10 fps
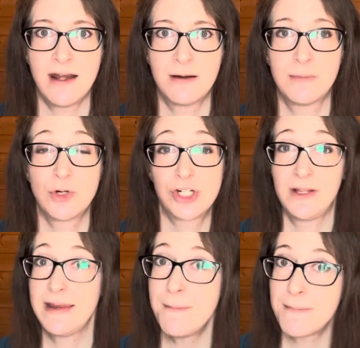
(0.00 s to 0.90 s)
emotional
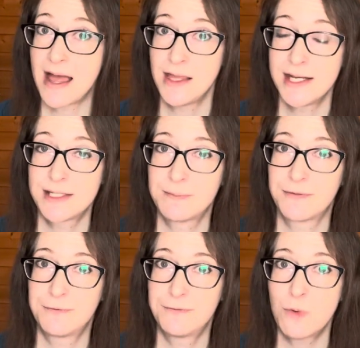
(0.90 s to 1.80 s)
imbalance
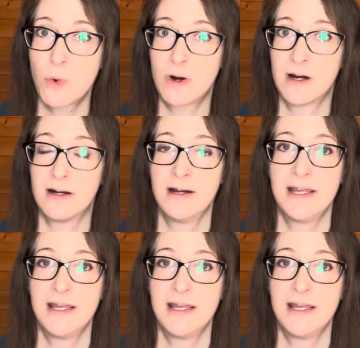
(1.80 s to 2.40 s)
before,